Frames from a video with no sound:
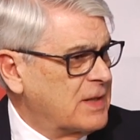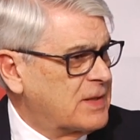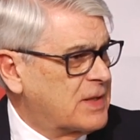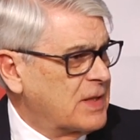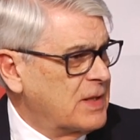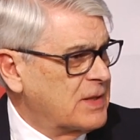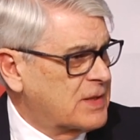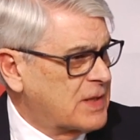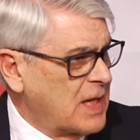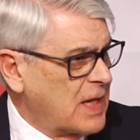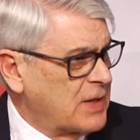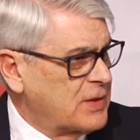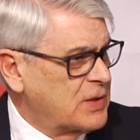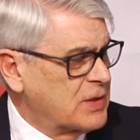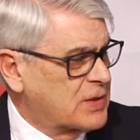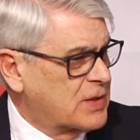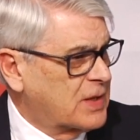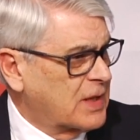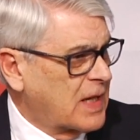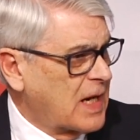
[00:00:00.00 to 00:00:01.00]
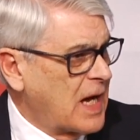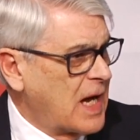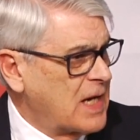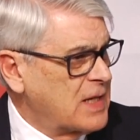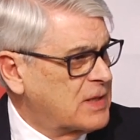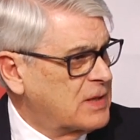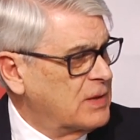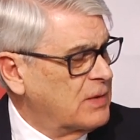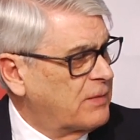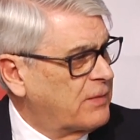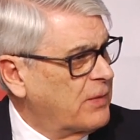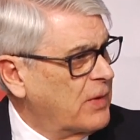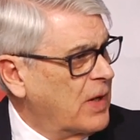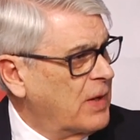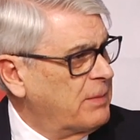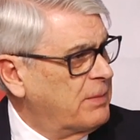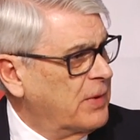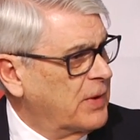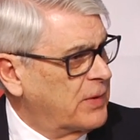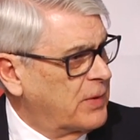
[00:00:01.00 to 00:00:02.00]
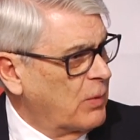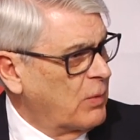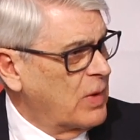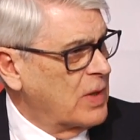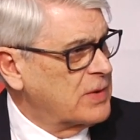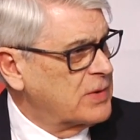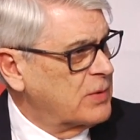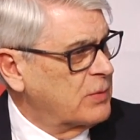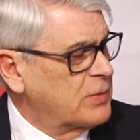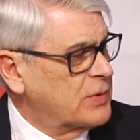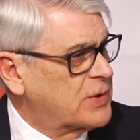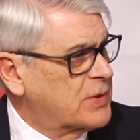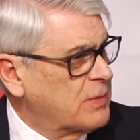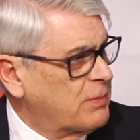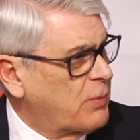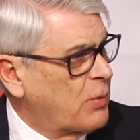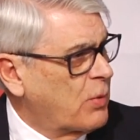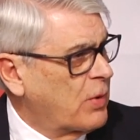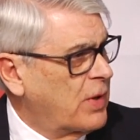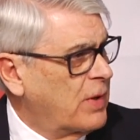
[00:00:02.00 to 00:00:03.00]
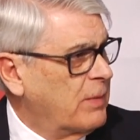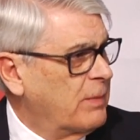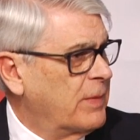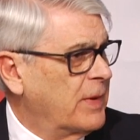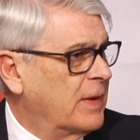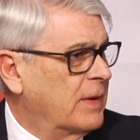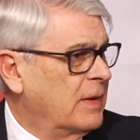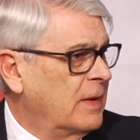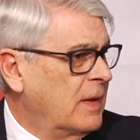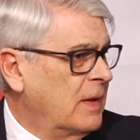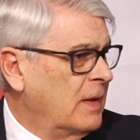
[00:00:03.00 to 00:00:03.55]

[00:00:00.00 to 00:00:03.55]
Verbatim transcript: it's, it's not just the guys in the front, but the ones that would support them. The,